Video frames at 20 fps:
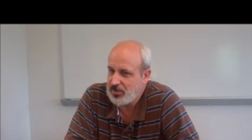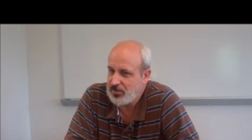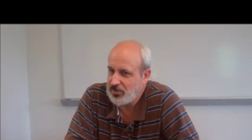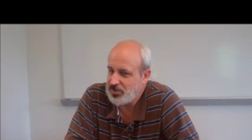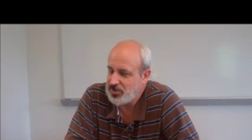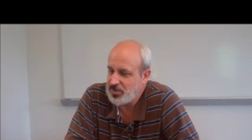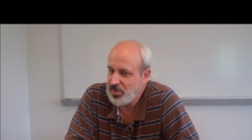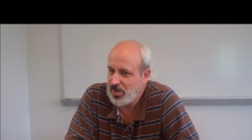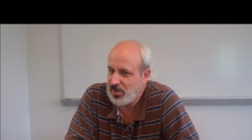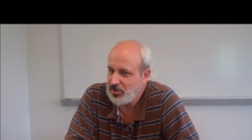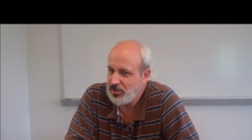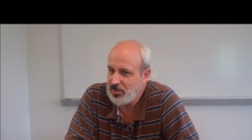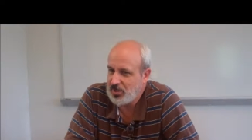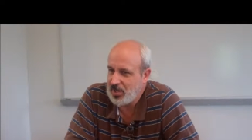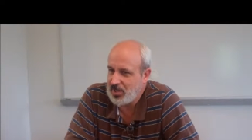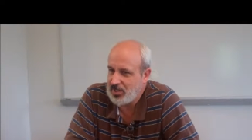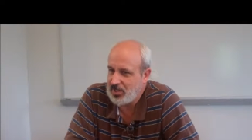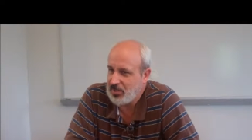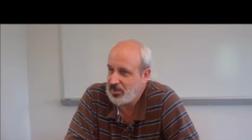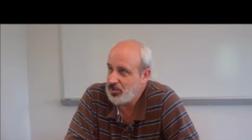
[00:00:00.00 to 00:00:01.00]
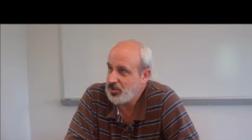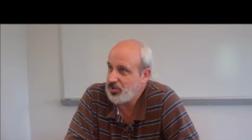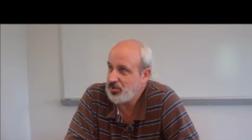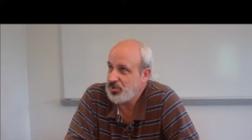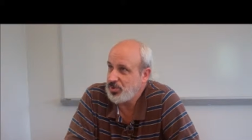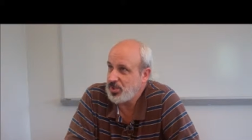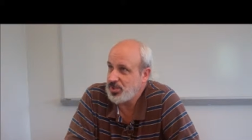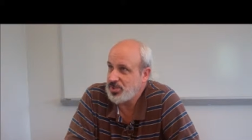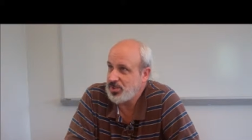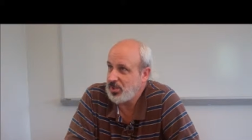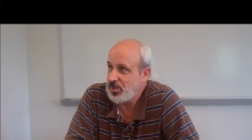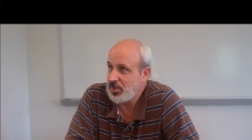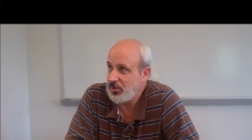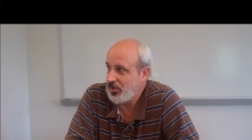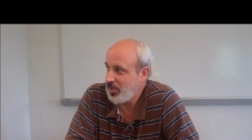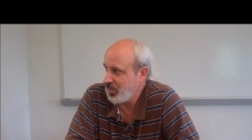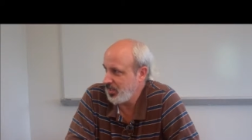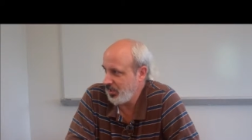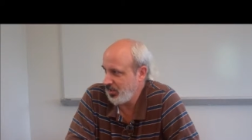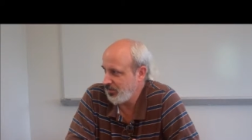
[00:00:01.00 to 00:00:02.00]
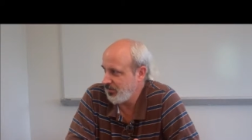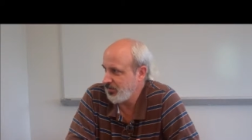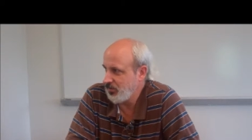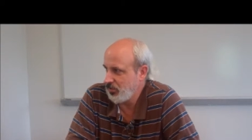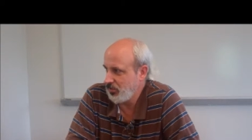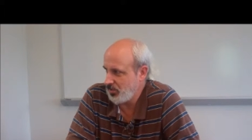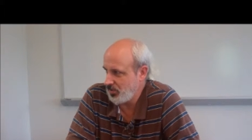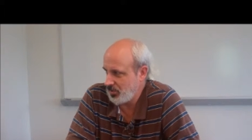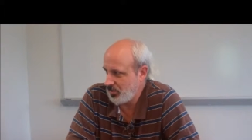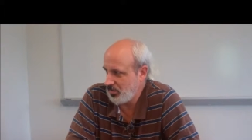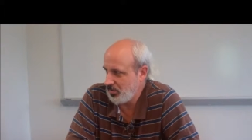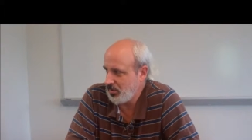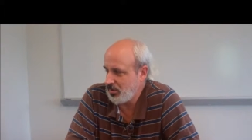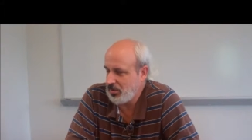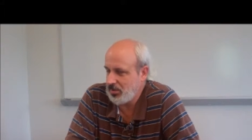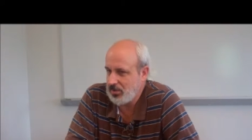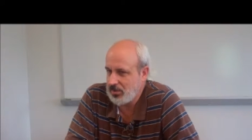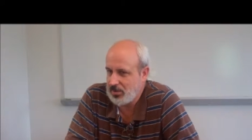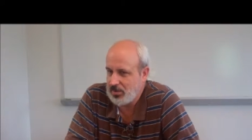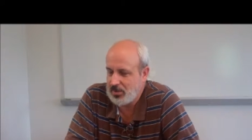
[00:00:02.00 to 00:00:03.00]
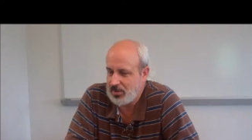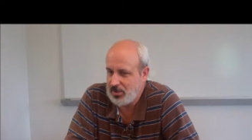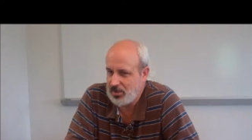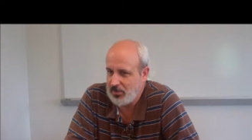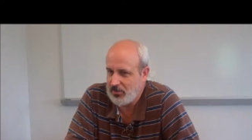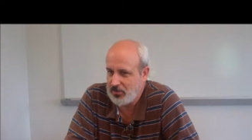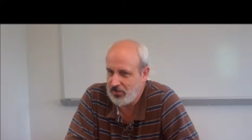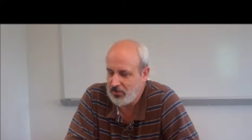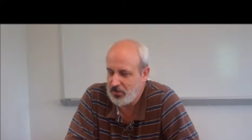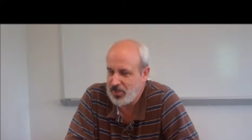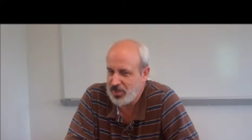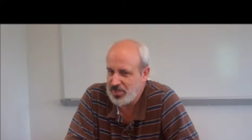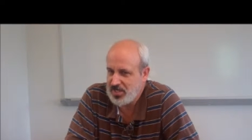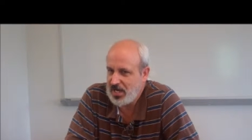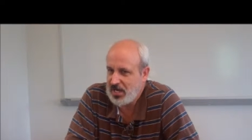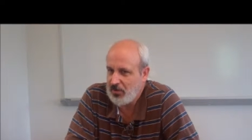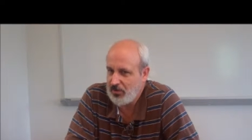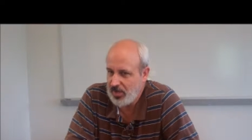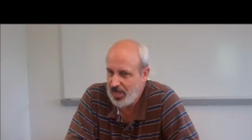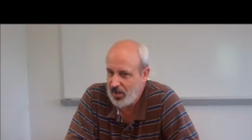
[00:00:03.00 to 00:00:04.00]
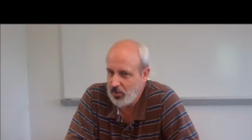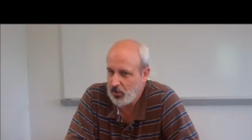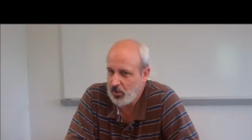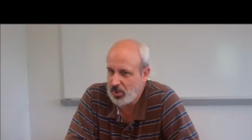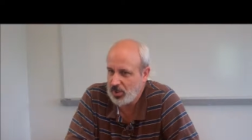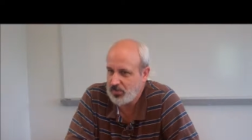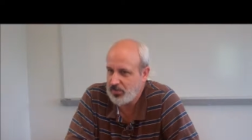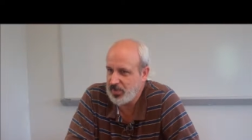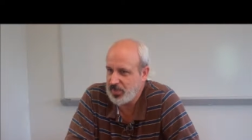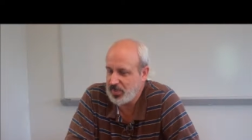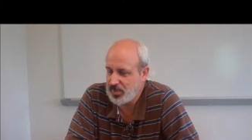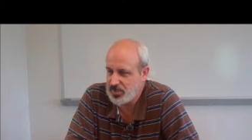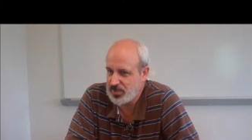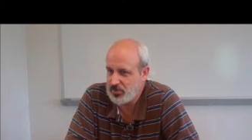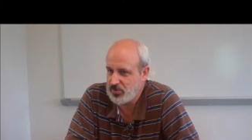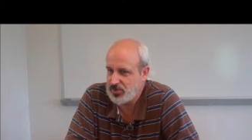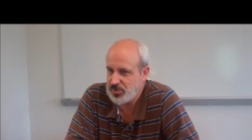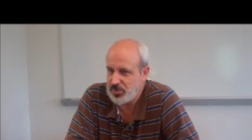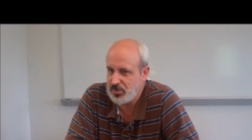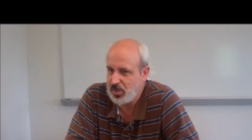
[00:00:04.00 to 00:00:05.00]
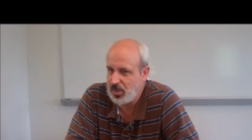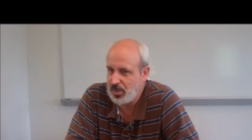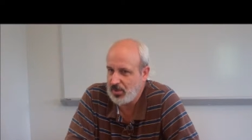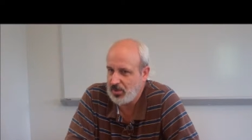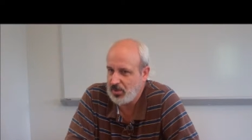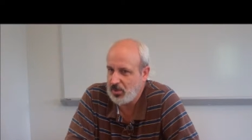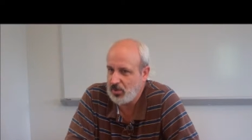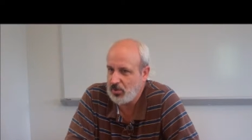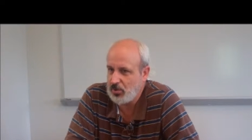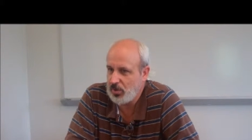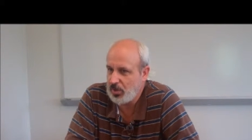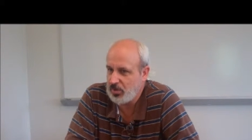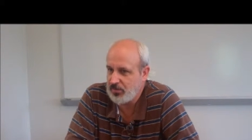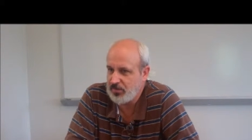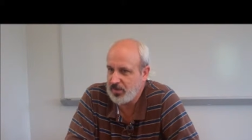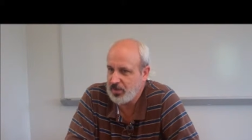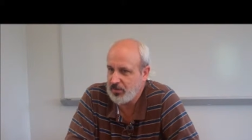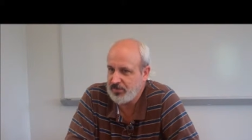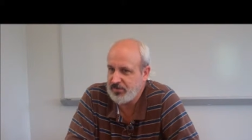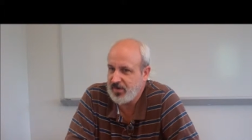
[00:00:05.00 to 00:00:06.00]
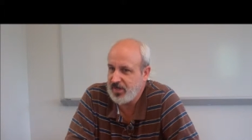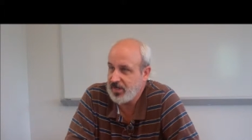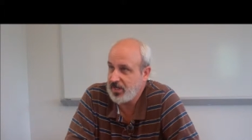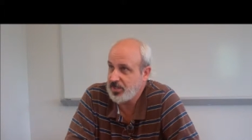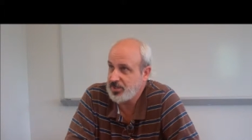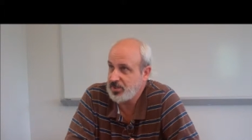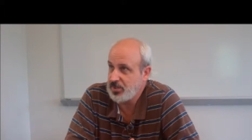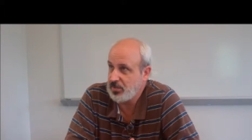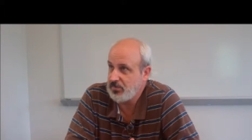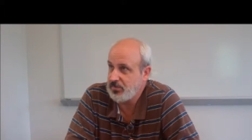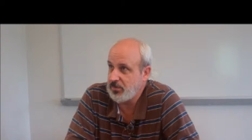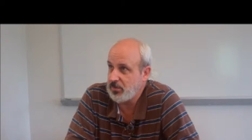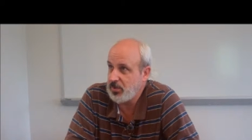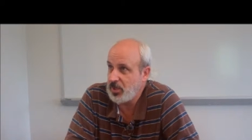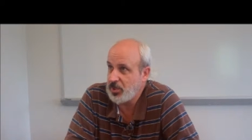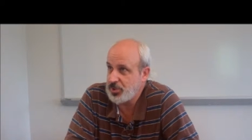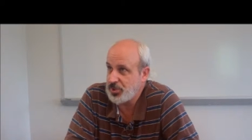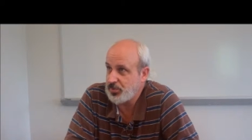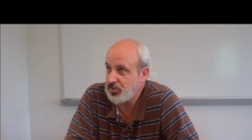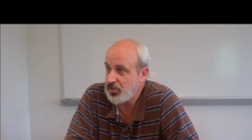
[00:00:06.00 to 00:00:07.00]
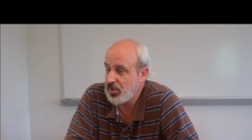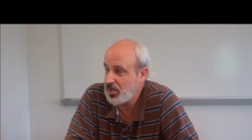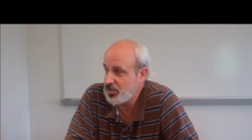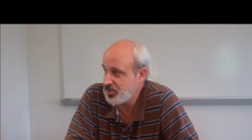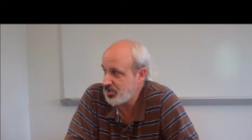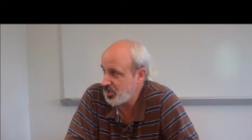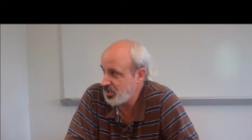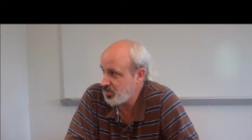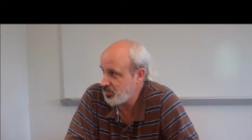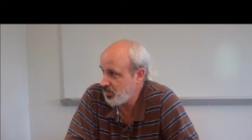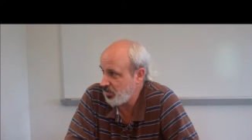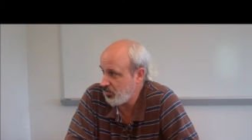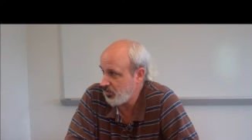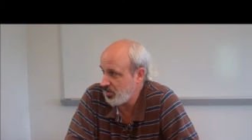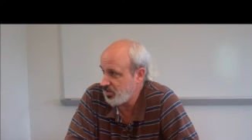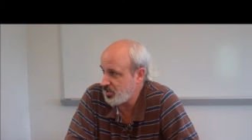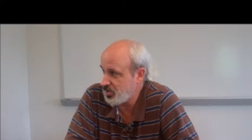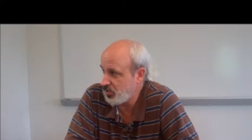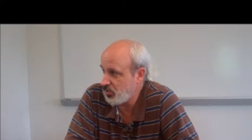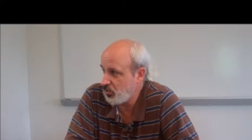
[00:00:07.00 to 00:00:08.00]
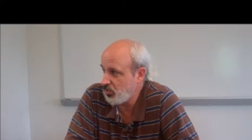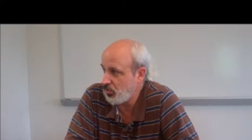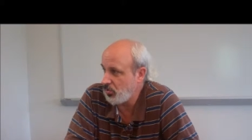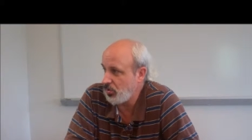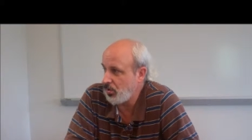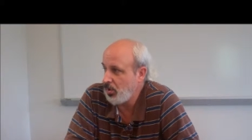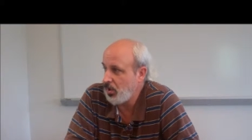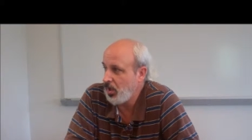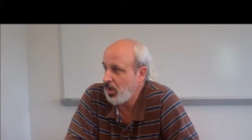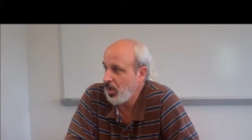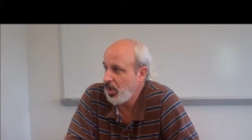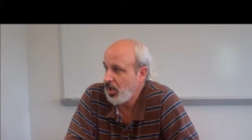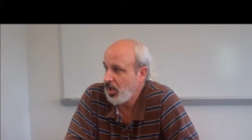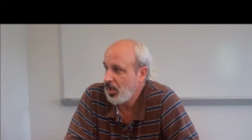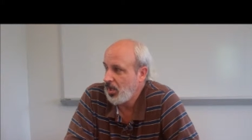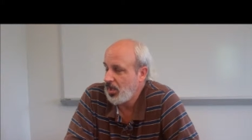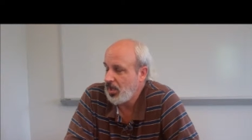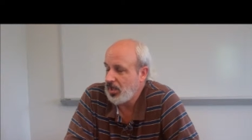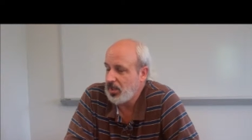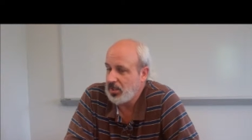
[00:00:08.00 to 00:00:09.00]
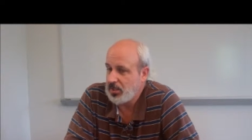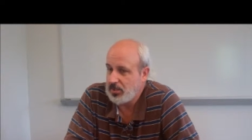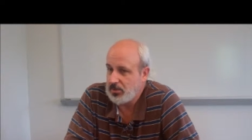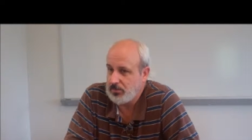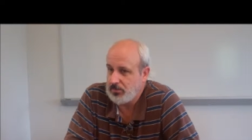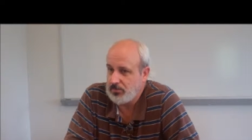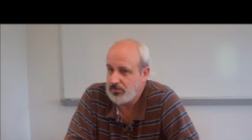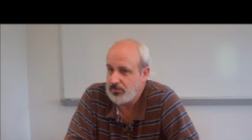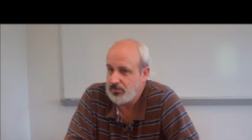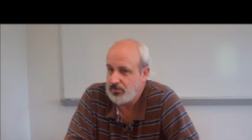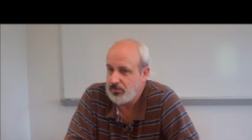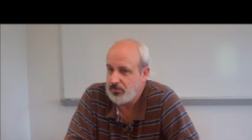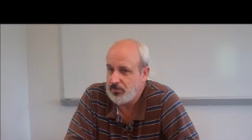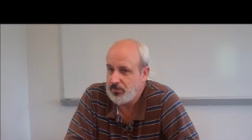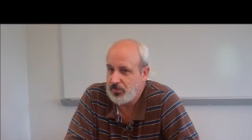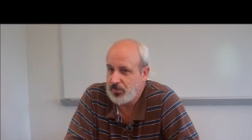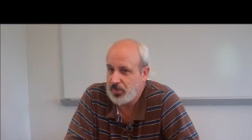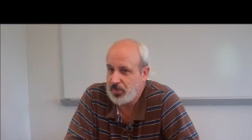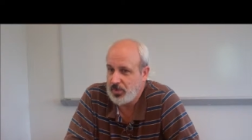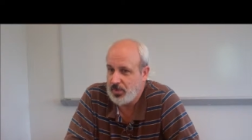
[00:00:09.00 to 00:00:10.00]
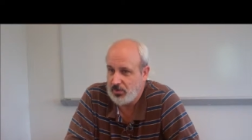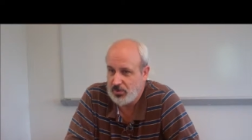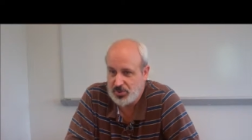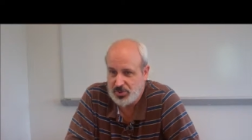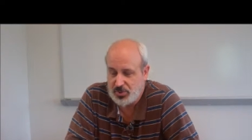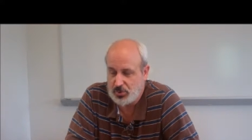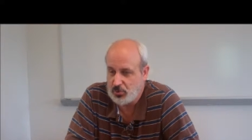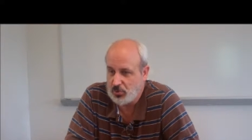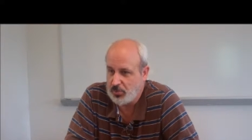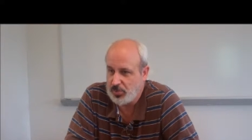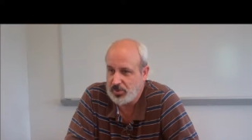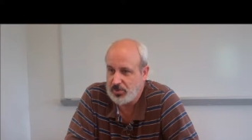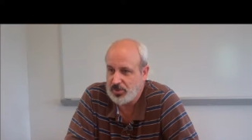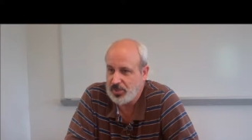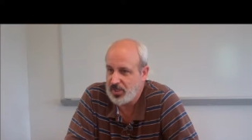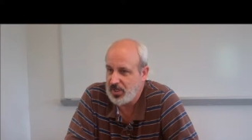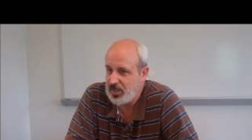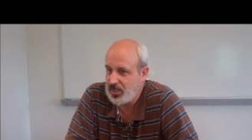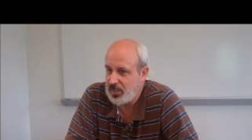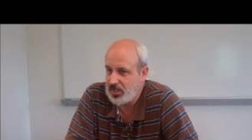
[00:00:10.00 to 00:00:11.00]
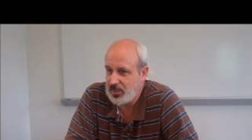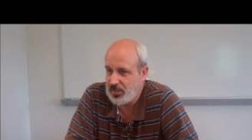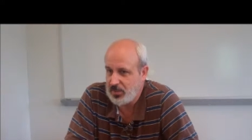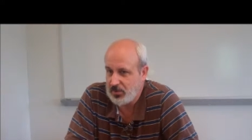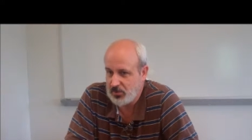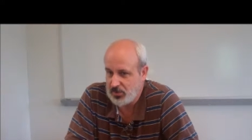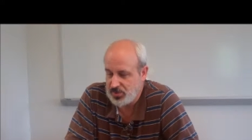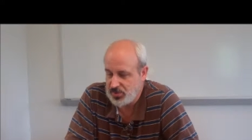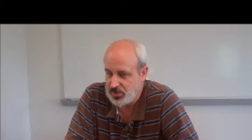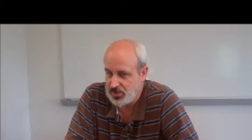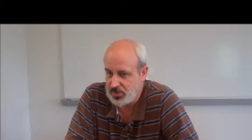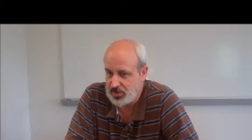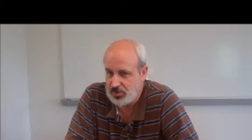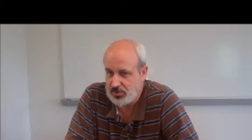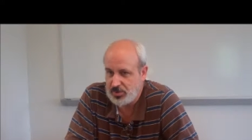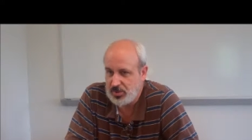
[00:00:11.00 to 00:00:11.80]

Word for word: know, it's not a good idea to do just the low-hanging fruit. Uh, you know, with the town that worked because there was not a whole lot of other financing for larger projects, but with the school, um, you know, there was school building aid, there was